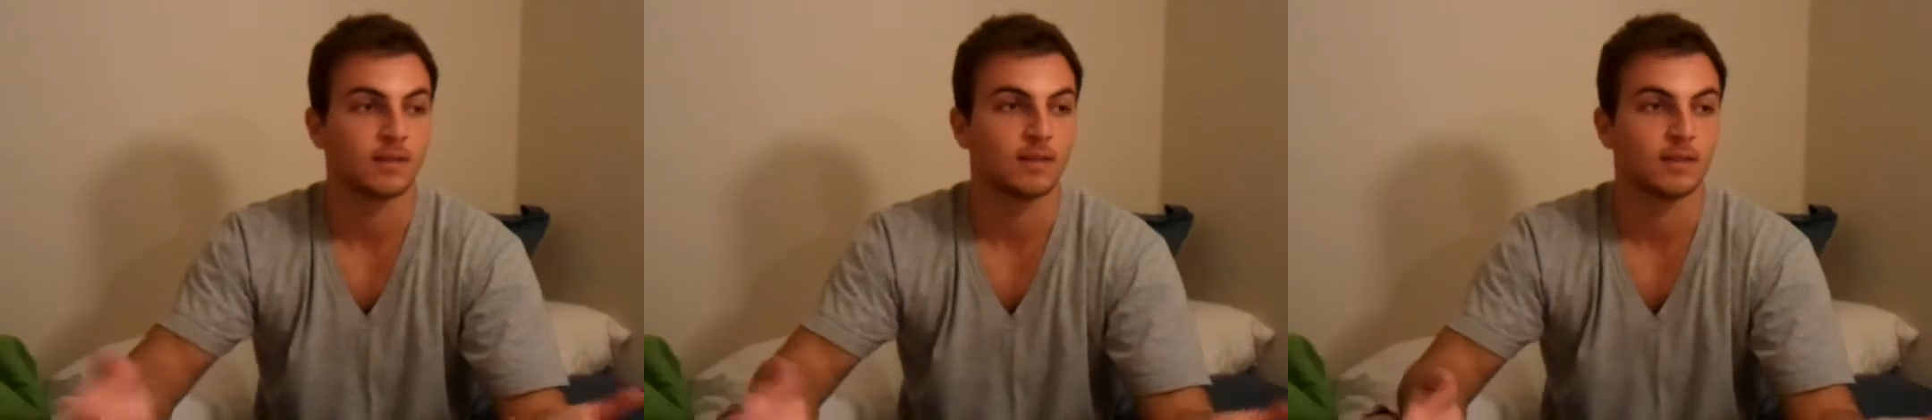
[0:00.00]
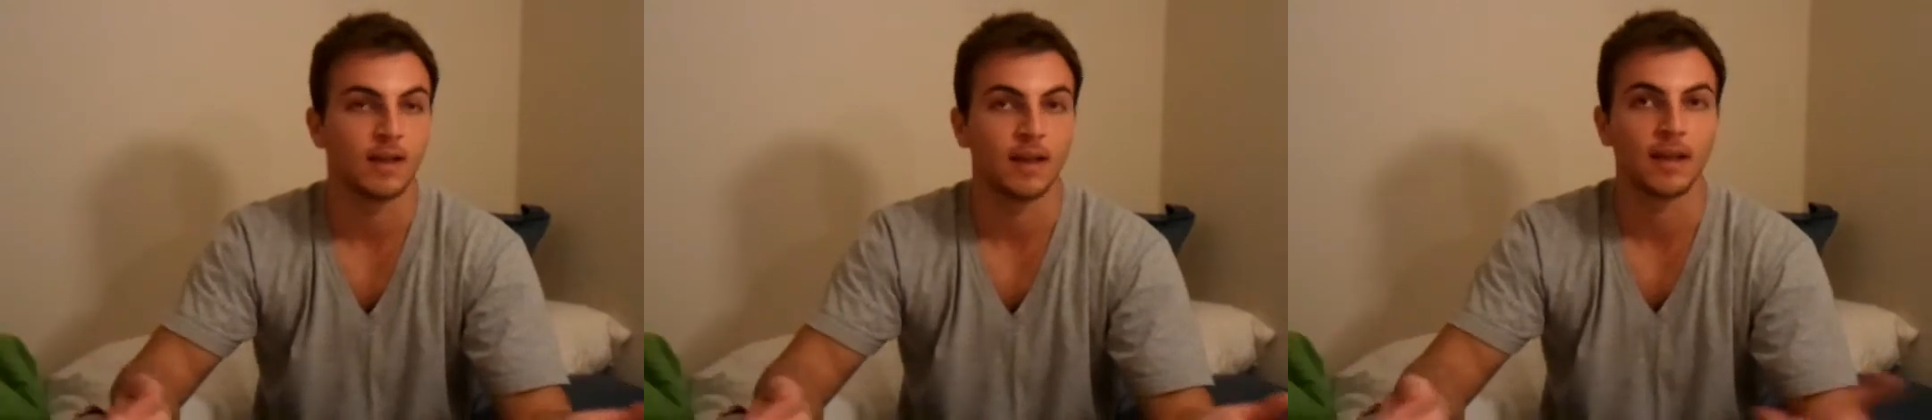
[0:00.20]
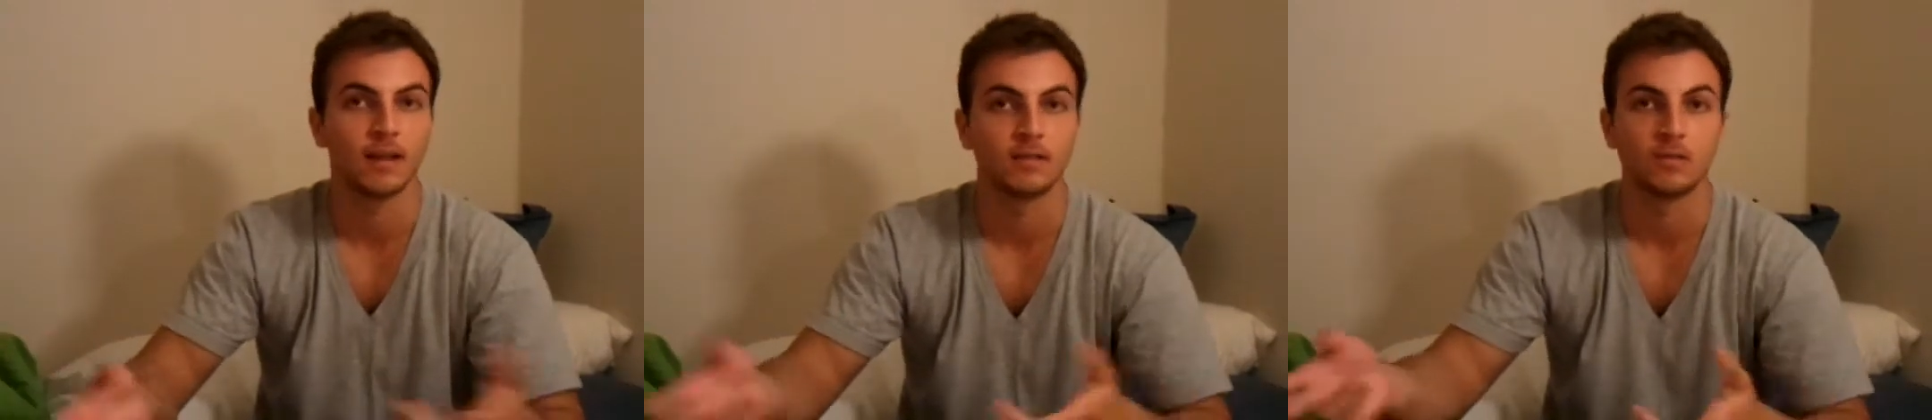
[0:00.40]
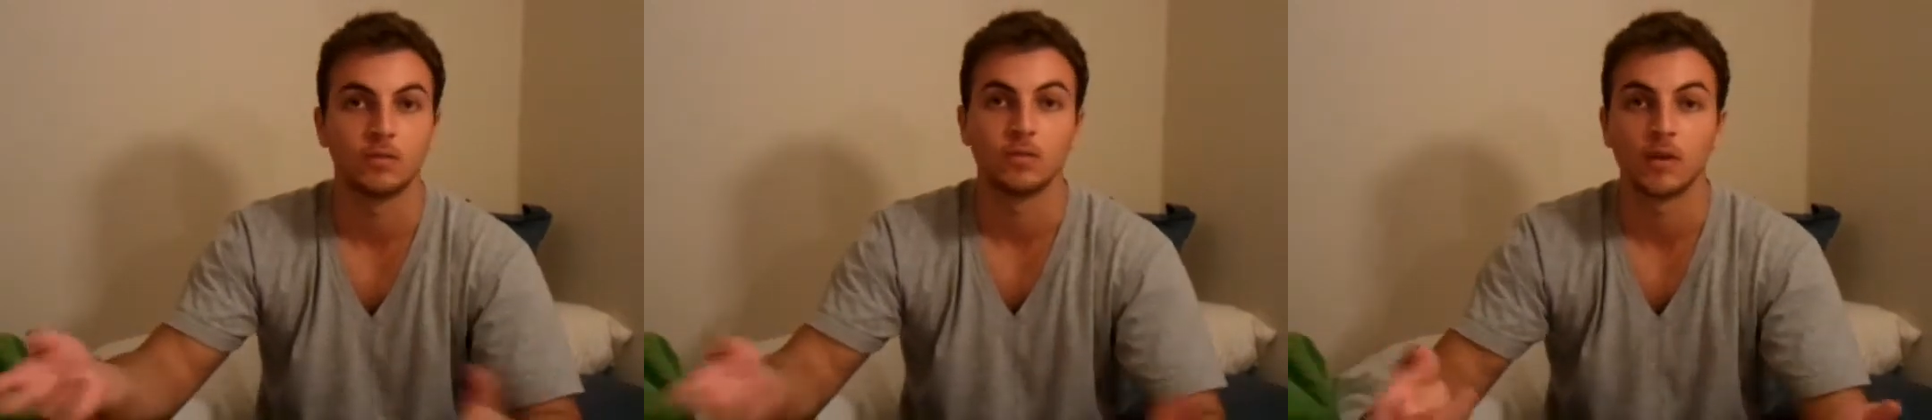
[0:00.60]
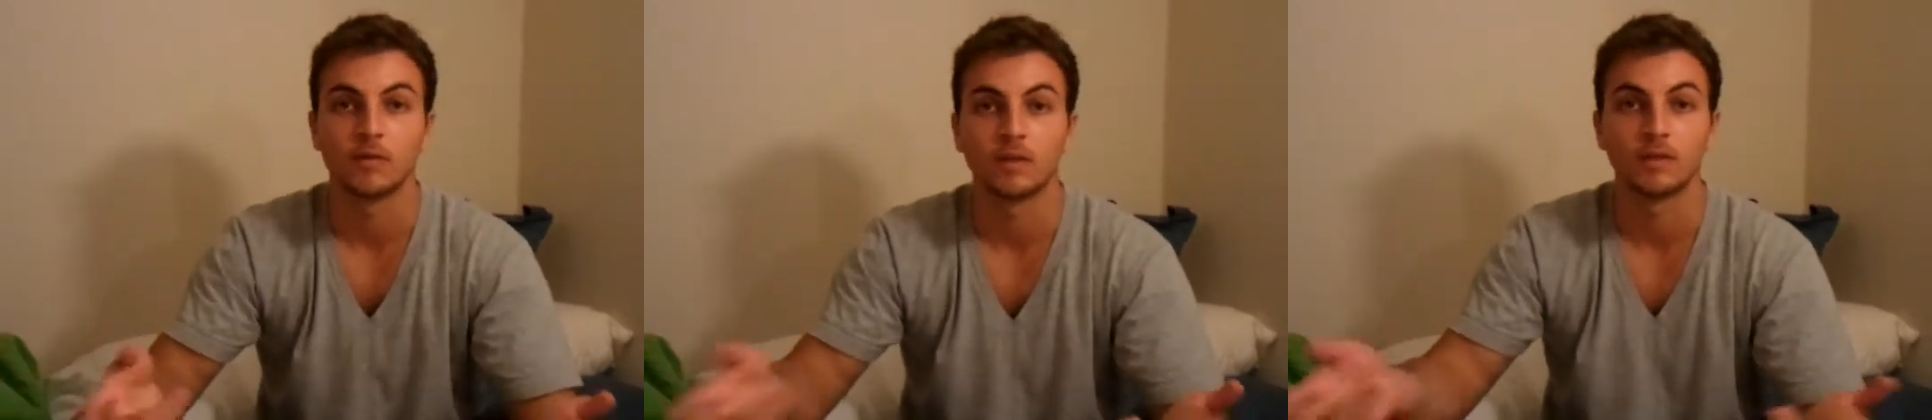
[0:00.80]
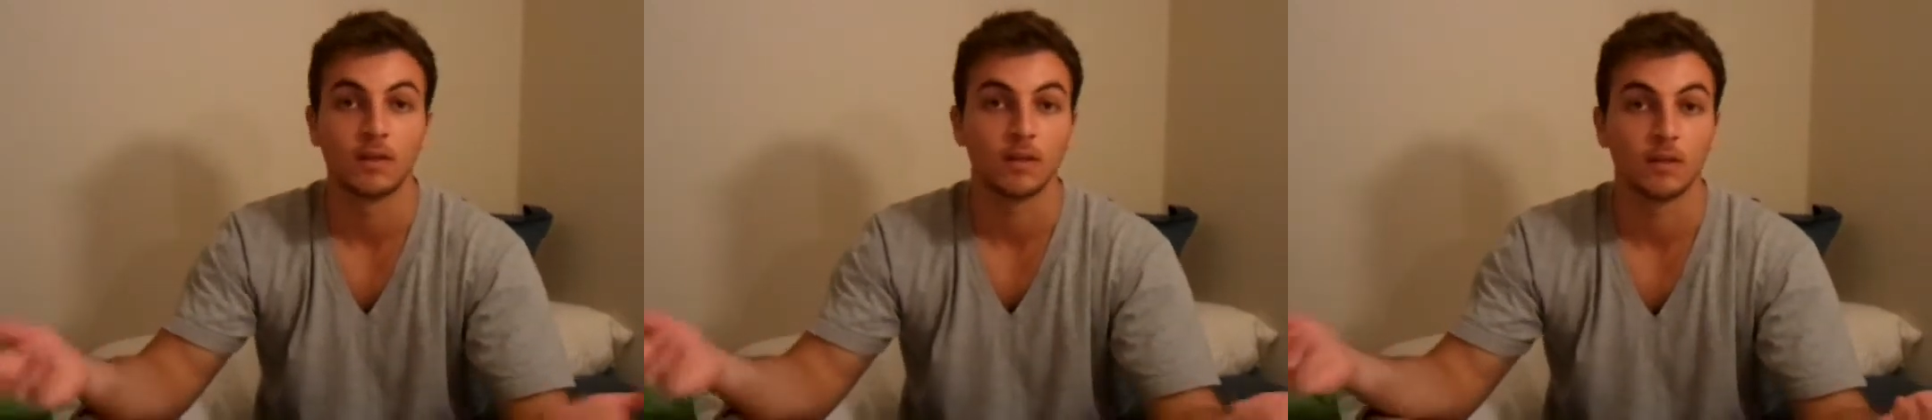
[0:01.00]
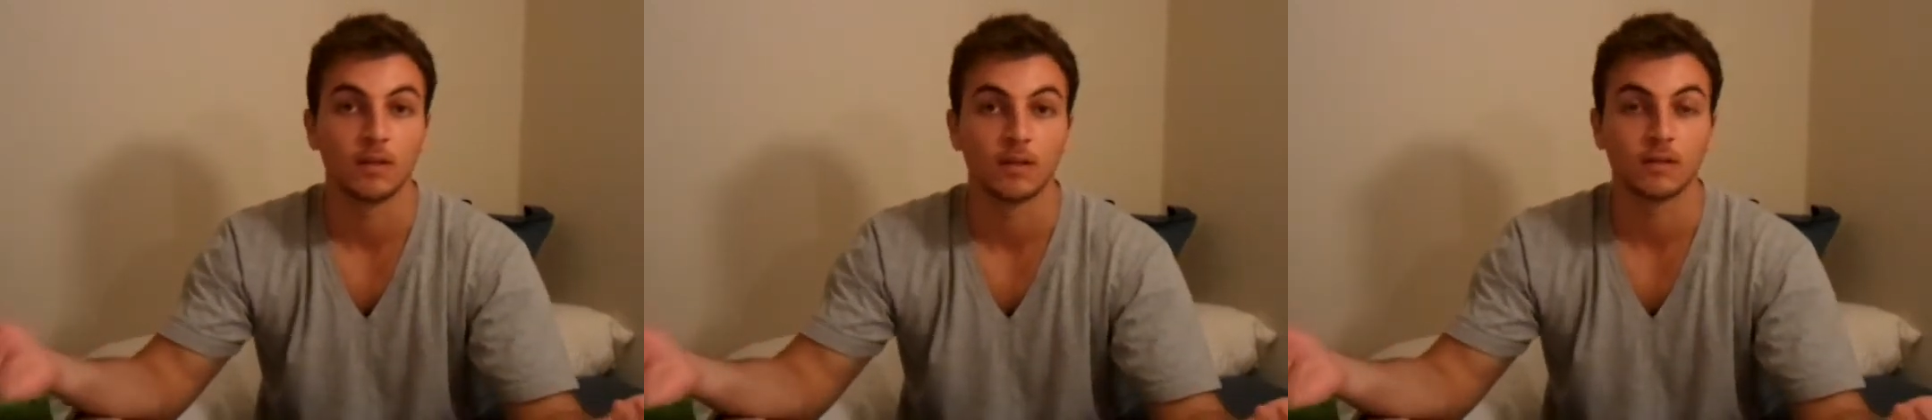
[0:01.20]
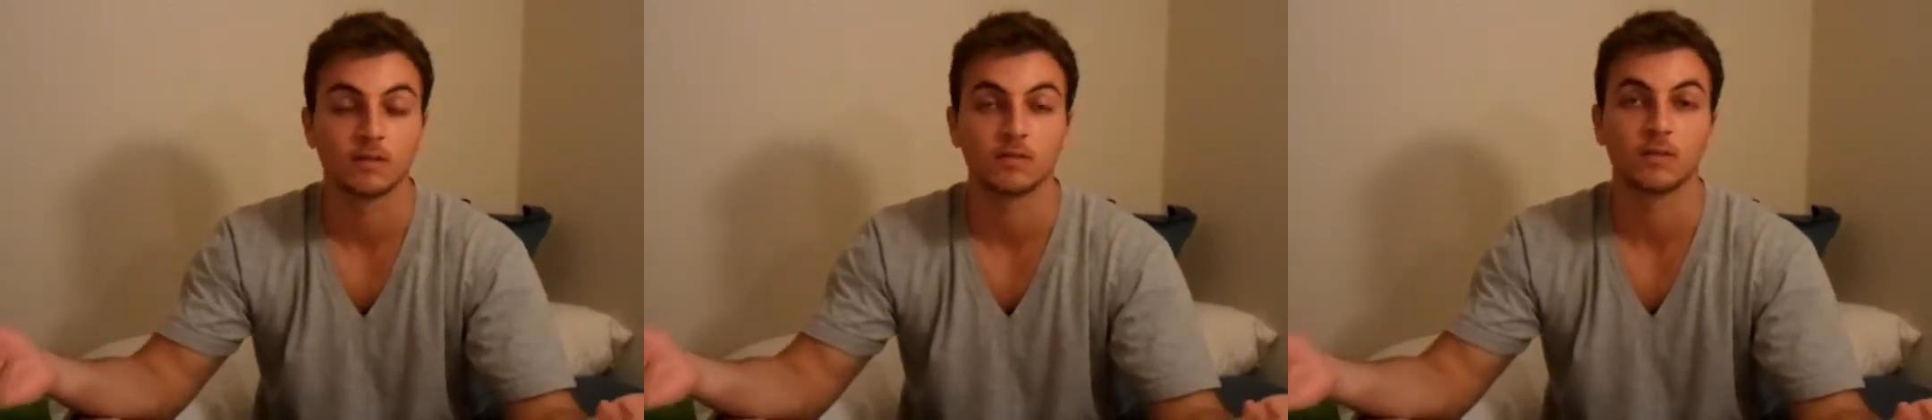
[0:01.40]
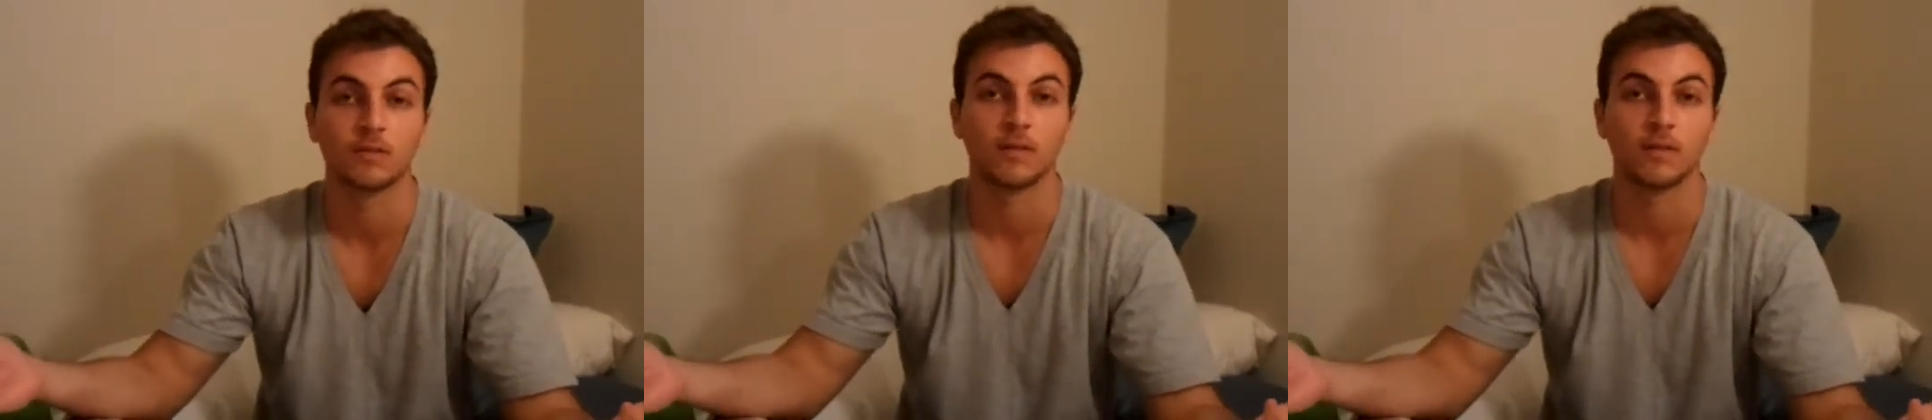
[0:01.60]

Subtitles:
I need hands to do everyday things.